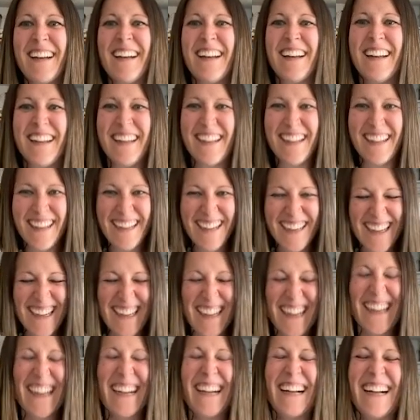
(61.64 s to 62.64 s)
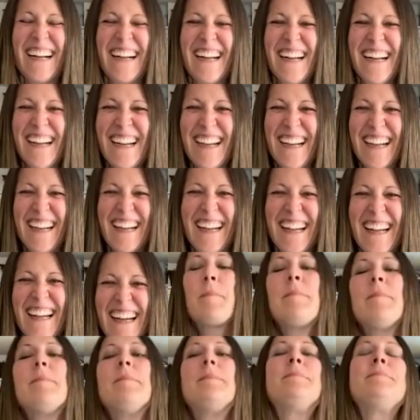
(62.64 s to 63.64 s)

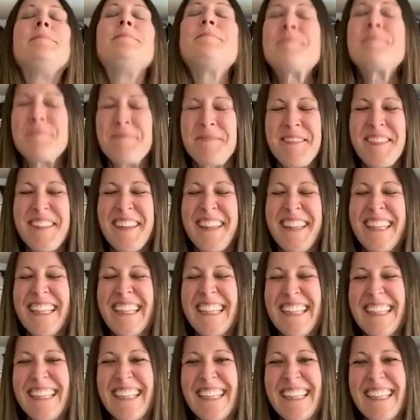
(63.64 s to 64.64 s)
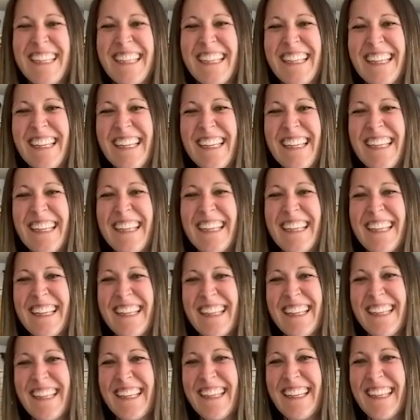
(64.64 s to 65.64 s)

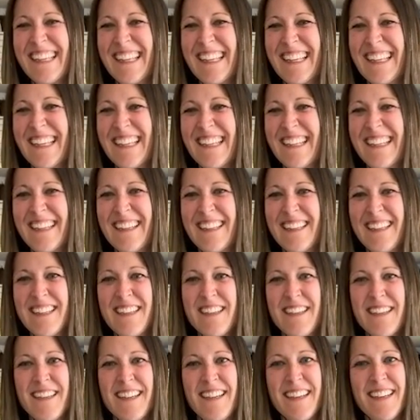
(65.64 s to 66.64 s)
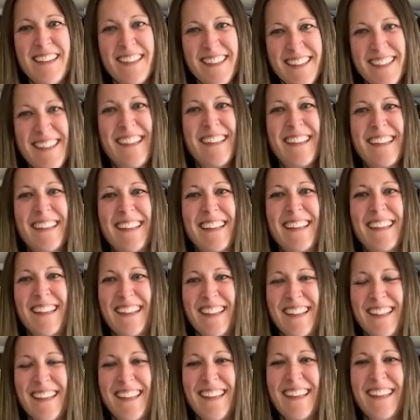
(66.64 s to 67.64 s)

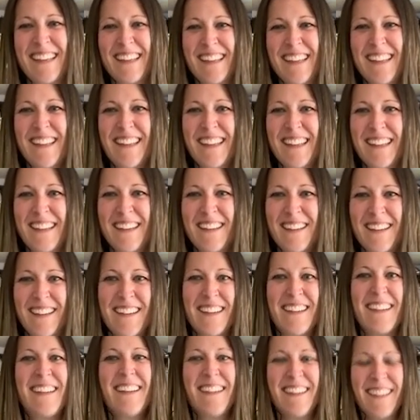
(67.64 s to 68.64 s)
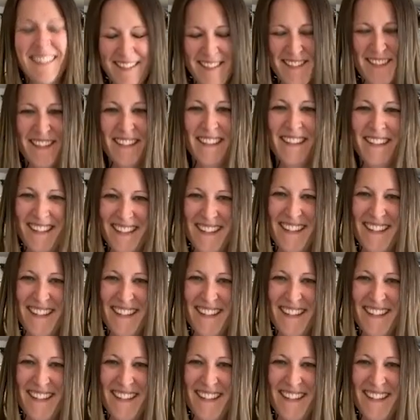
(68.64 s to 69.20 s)
[no speech]